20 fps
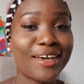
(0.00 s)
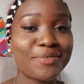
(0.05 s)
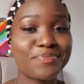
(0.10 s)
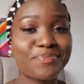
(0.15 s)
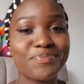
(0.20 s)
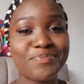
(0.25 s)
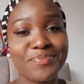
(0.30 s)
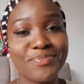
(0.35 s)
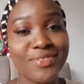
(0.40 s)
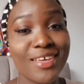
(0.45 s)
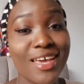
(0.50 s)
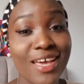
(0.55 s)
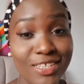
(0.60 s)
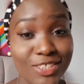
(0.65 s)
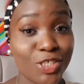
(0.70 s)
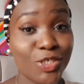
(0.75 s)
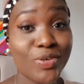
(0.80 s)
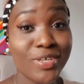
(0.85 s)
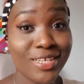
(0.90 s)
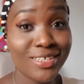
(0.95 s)
Yeah,
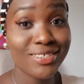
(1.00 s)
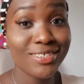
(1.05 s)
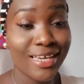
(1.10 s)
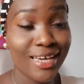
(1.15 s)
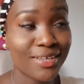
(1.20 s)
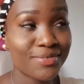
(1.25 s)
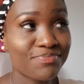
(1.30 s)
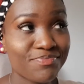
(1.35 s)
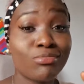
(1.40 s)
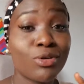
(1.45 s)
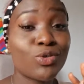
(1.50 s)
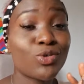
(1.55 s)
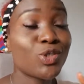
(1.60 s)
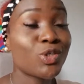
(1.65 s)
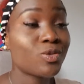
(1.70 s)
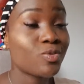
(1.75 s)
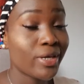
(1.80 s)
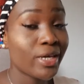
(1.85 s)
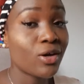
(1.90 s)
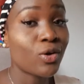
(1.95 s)
doing this, yeah,
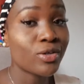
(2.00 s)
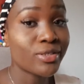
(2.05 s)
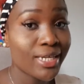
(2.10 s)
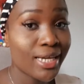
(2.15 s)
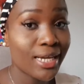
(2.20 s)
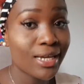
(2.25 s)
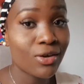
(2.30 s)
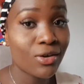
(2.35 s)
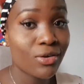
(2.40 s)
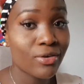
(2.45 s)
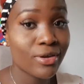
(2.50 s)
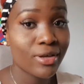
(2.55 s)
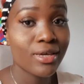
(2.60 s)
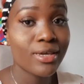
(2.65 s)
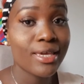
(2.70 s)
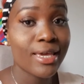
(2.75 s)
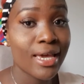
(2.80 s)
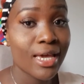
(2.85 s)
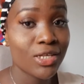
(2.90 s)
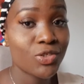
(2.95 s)
smells sweet all day long.